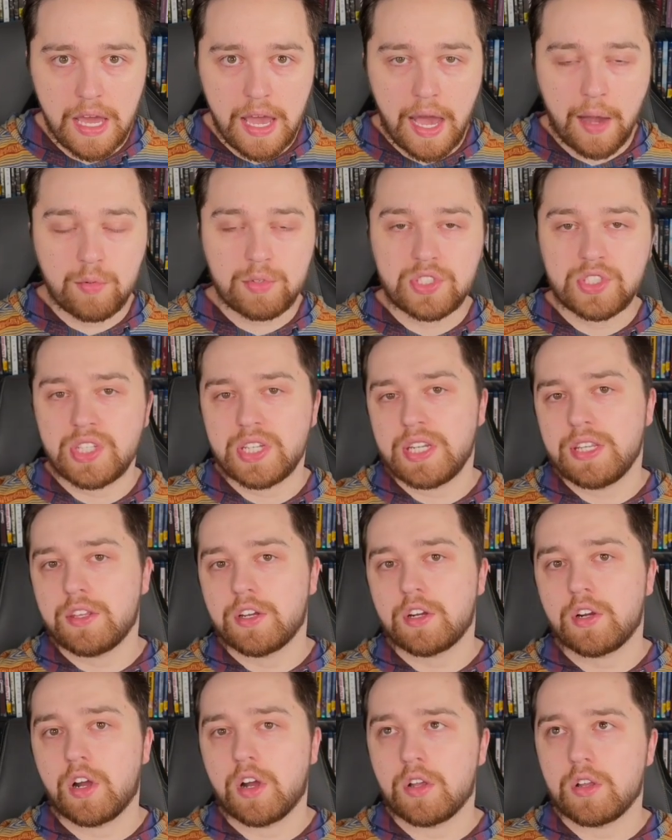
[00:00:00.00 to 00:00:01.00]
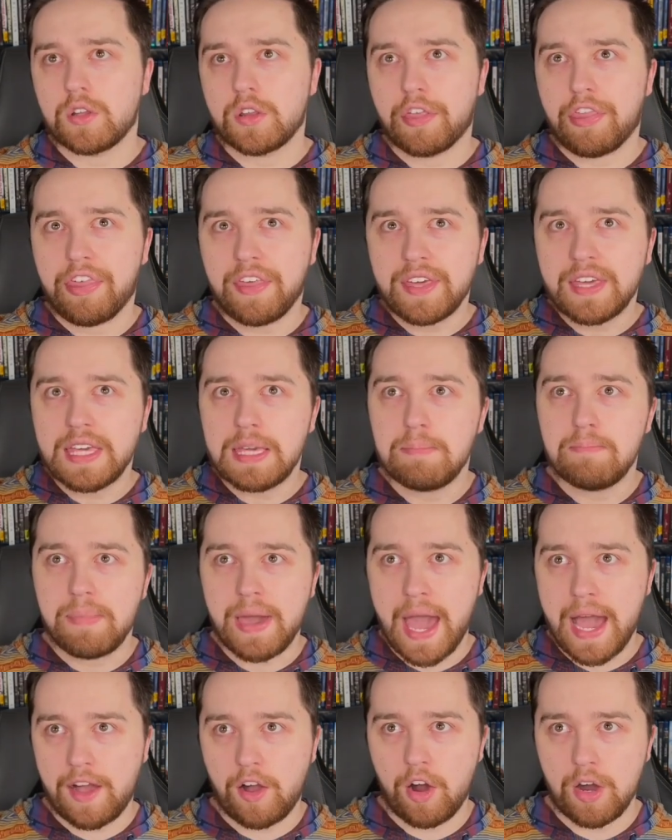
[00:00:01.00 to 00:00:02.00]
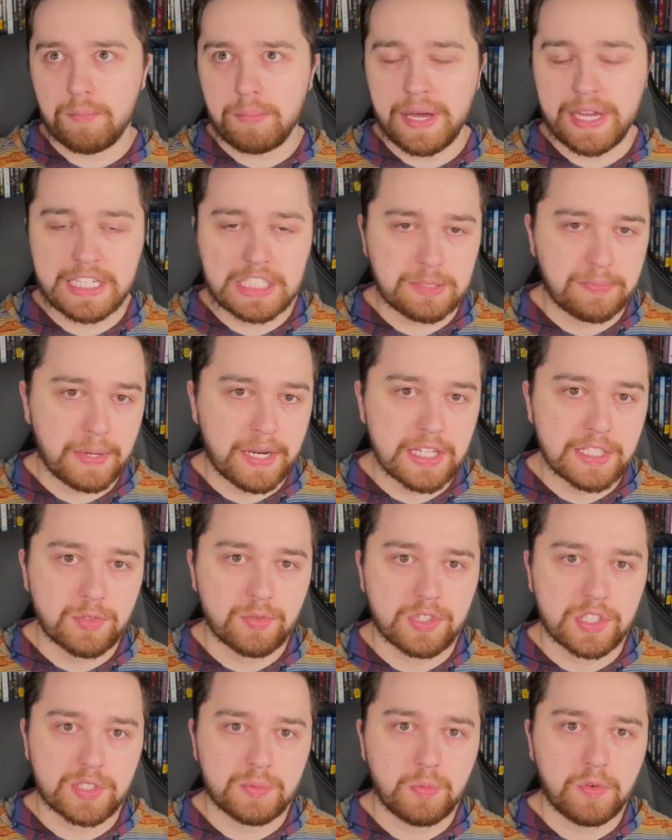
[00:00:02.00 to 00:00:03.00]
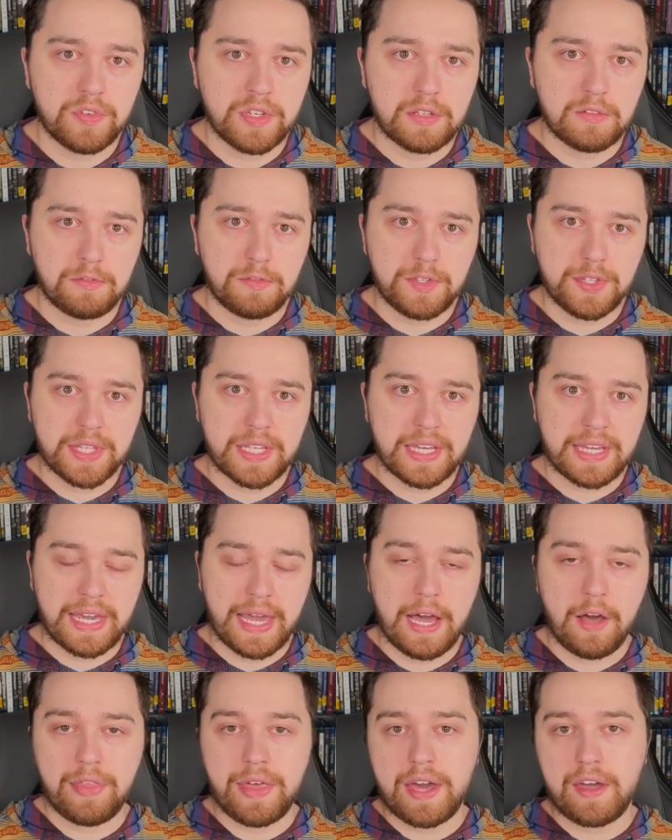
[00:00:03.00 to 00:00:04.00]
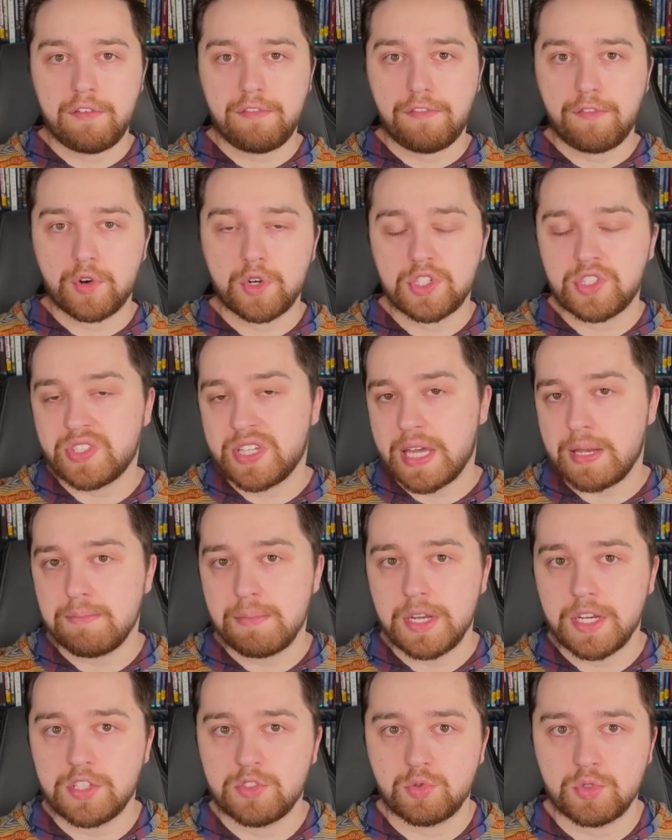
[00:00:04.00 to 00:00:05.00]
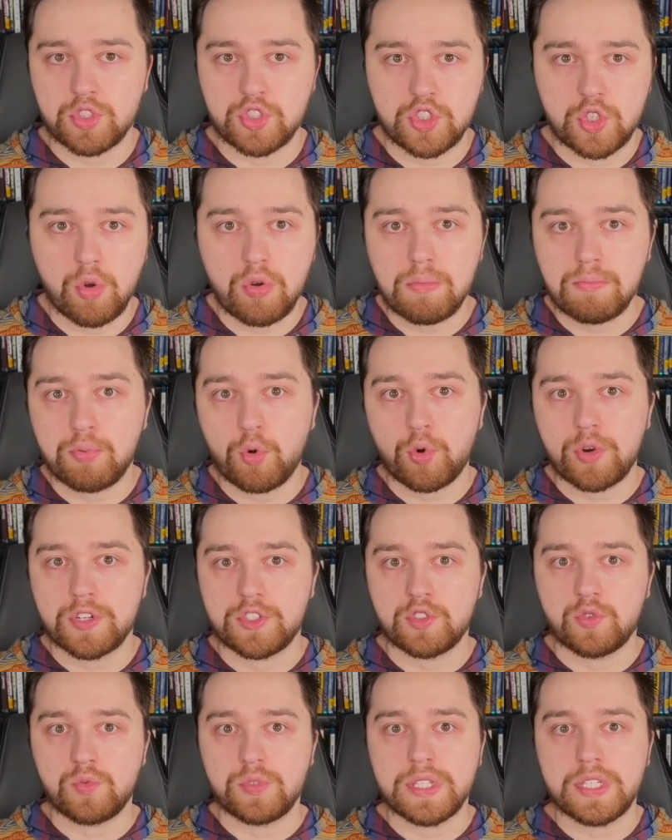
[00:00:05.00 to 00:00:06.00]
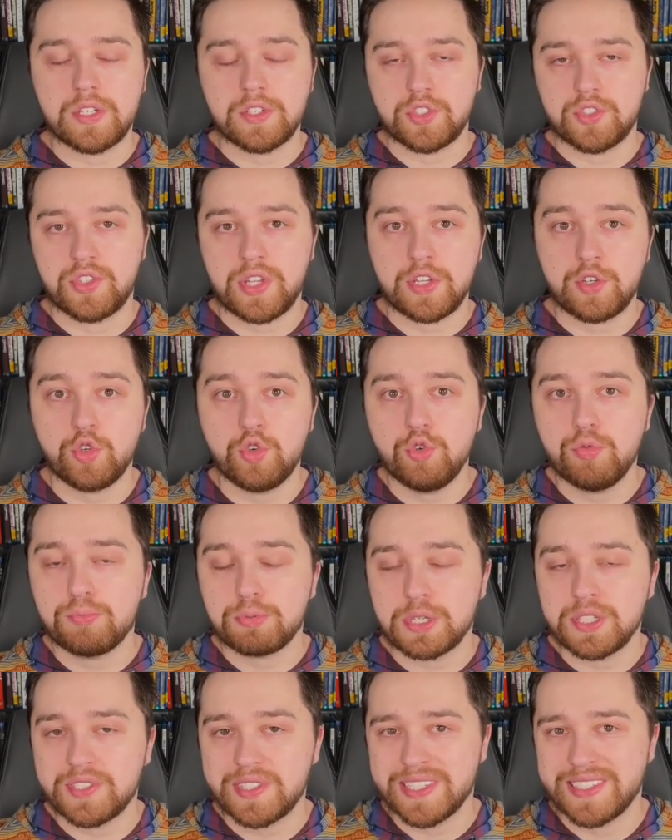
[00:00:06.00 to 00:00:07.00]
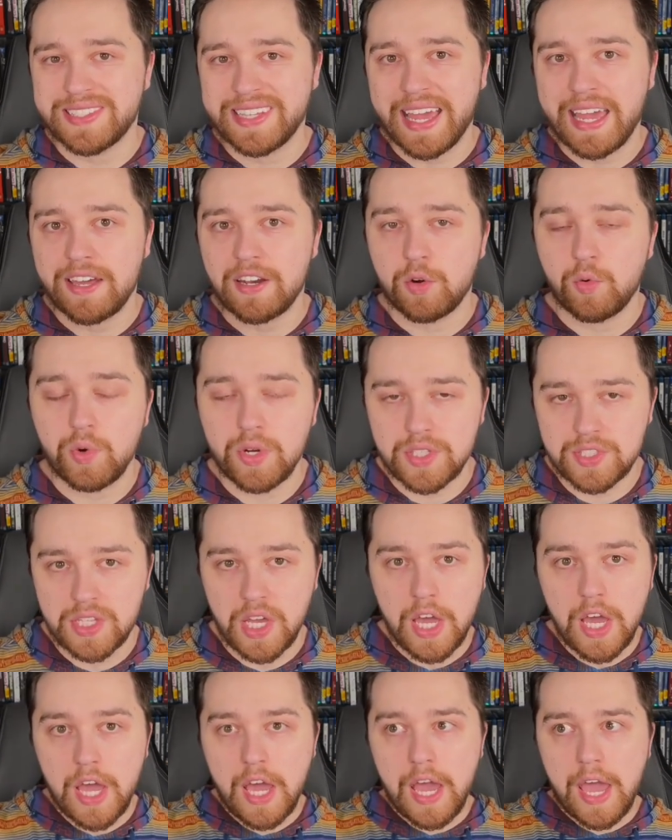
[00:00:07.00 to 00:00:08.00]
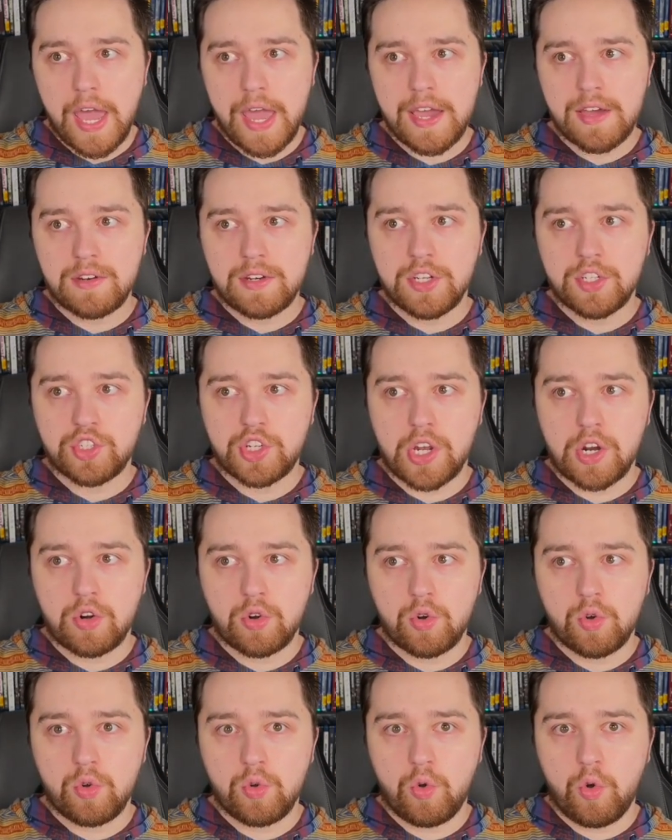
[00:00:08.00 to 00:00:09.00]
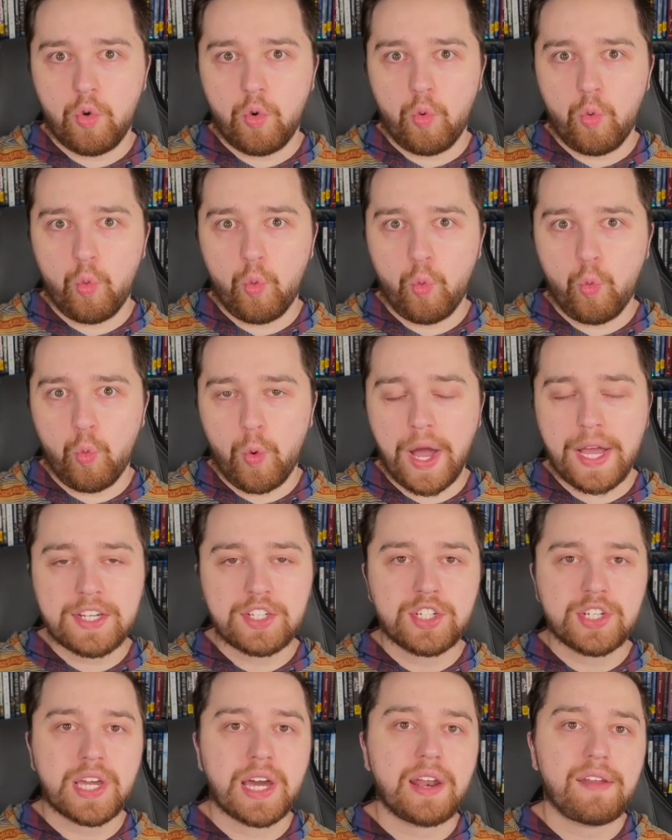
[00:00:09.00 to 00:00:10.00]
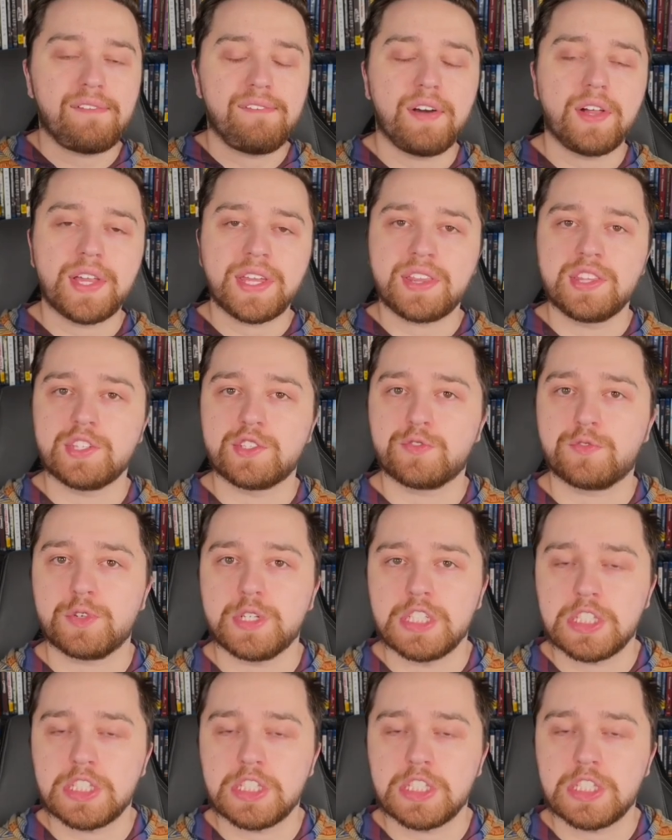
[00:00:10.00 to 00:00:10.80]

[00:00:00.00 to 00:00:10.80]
I was sitting there thinking back on my experience with this movie and feeling like how that first 10 minutes was so important to really understand who Princess Diana was and in general why she kind of felt like this free